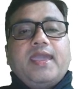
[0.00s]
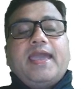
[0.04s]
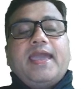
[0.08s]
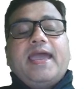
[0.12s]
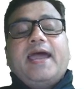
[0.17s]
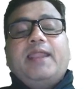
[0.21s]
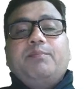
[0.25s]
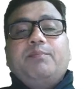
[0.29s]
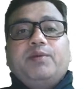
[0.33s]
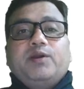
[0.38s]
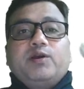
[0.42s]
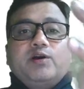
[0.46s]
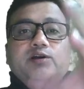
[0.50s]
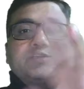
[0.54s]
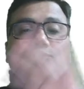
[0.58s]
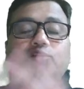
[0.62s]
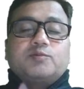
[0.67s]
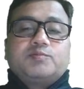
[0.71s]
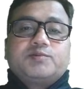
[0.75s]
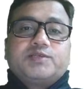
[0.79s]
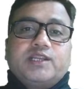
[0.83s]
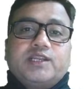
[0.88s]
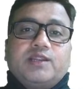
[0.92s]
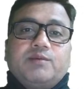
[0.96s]
And because
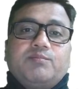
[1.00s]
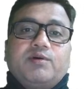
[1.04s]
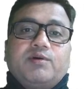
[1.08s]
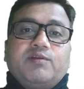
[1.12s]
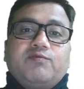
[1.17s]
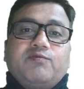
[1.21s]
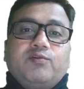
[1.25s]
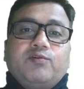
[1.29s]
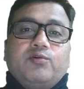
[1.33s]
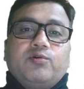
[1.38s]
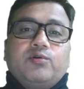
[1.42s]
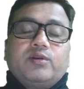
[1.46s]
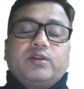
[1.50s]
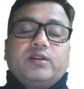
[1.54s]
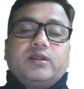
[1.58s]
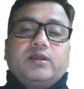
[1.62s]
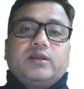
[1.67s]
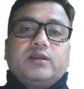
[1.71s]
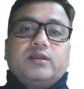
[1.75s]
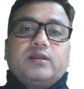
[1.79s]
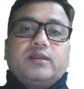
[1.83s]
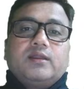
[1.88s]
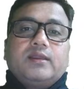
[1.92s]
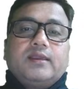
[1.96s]
option number 4
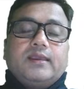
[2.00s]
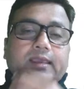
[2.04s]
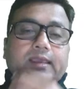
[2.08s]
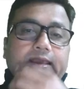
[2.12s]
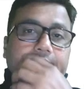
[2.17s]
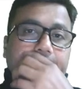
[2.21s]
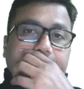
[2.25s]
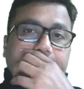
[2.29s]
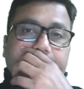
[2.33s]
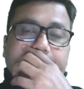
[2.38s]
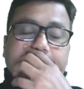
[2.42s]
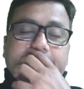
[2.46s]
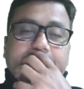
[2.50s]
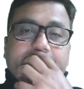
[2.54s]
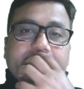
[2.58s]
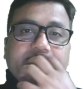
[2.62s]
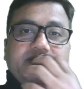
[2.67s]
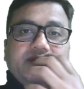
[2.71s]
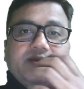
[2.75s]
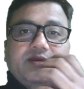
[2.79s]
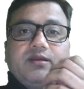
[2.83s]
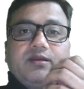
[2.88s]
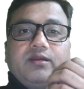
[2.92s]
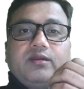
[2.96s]
is
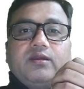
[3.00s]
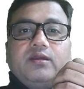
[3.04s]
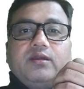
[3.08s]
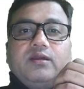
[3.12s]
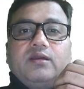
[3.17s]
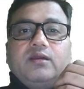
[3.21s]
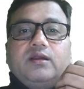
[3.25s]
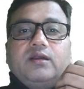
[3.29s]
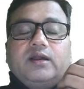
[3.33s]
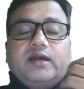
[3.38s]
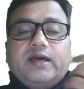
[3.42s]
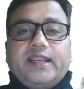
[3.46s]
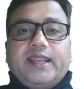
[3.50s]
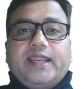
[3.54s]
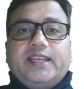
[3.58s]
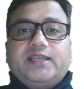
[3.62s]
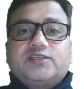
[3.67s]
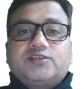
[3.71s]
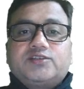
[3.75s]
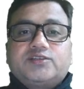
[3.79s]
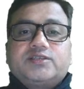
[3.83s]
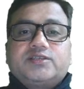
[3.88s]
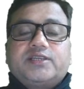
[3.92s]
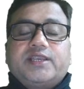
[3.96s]
correct
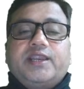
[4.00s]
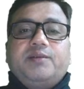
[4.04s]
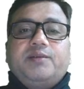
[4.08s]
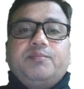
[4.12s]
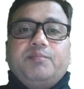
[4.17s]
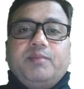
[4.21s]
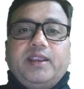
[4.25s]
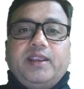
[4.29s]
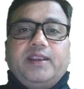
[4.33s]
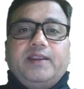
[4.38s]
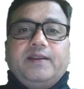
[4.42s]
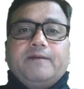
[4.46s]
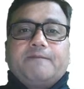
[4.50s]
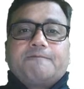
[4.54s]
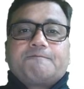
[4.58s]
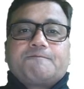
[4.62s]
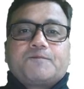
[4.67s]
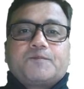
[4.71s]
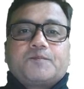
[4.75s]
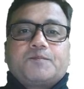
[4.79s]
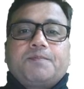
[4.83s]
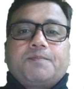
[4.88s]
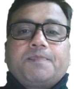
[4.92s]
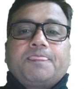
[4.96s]
statement,
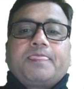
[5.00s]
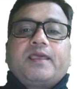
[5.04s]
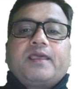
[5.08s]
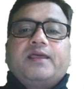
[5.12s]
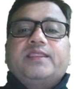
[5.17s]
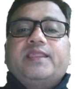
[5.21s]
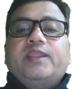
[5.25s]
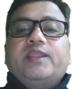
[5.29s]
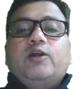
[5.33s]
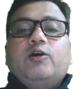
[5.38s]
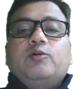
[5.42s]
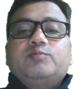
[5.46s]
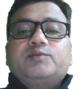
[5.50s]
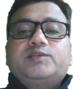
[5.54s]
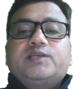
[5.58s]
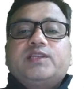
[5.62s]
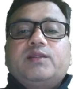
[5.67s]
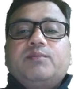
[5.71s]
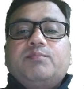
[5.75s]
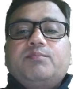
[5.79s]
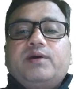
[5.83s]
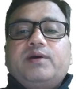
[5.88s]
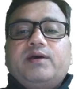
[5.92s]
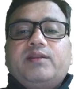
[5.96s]
then option
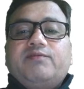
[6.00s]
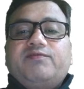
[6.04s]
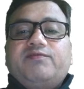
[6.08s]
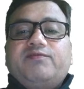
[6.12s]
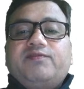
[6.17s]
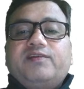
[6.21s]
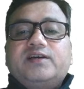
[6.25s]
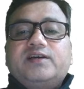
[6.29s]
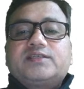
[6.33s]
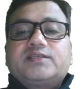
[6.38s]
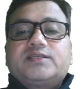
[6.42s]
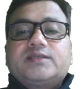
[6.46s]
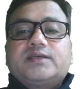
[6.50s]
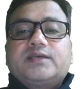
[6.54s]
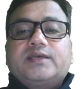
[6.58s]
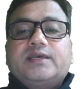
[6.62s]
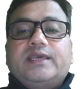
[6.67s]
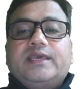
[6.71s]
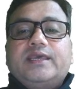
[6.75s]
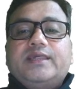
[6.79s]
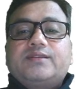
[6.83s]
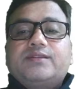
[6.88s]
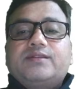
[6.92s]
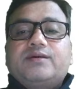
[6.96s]
number first
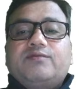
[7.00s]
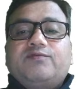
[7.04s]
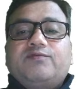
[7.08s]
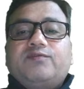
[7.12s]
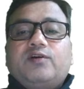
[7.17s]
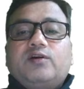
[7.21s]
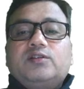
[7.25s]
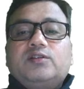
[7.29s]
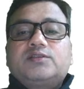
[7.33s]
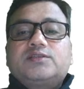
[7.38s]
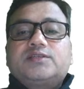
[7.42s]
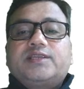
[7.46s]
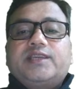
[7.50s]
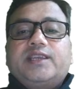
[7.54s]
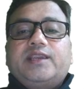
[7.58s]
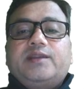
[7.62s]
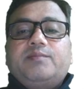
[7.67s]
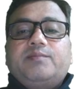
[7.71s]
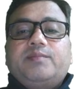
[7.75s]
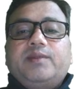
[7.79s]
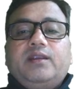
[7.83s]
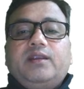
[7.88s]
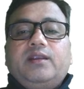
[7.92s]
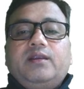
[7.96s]
is a false
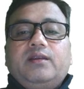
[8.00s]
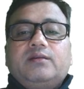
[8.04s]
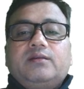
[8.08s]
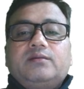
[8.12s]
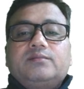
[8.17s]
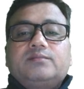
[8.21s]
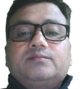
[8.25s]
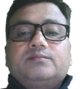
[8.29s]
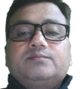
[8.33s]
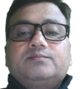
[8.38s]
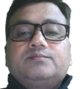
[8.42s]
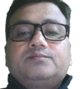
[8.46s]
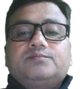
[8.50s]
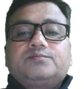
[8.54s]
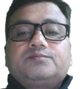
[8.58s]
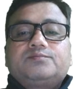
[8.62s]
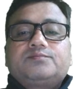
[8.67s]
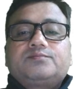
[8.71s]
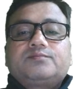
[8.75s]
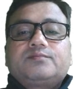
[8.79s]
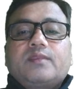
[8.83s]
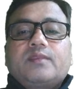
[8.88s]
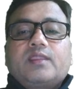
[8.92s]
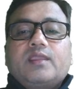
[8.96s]
statement,
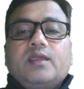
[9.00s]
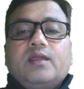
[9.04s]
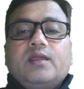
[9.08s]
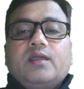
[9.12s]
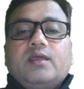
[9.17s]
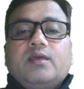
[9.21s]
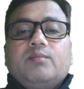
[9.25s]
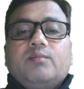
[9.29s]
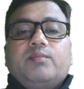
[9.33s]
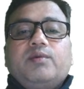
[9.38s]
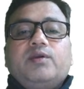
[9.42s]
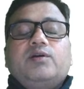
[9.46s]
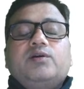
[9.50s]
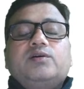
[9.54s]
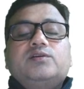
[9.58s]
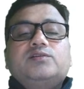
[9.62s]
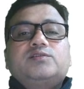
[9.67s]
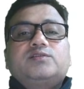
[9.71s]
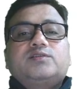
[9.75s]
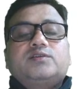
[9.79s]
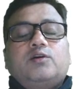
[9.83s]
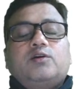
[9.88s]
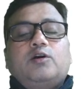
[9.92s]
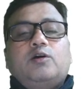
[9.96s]

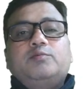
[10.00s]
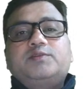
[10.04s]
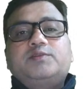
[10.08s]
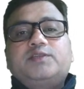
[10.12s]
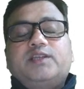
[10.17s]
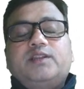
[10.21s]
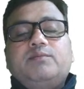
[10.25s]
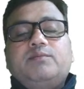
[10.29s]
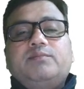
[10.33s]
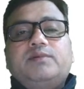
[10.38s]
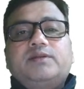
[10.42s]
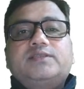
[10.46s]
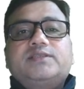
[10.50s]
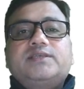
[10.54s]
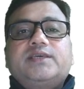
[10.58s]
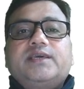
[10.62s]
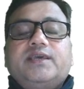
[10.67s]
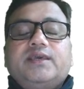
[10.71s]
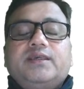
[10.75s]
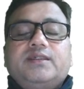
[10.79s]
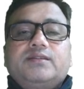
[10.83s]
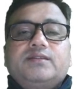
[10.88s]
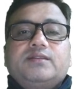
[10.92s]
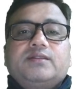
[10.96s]
because option number
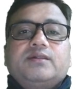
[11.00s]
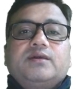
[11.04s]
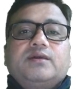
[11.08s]
says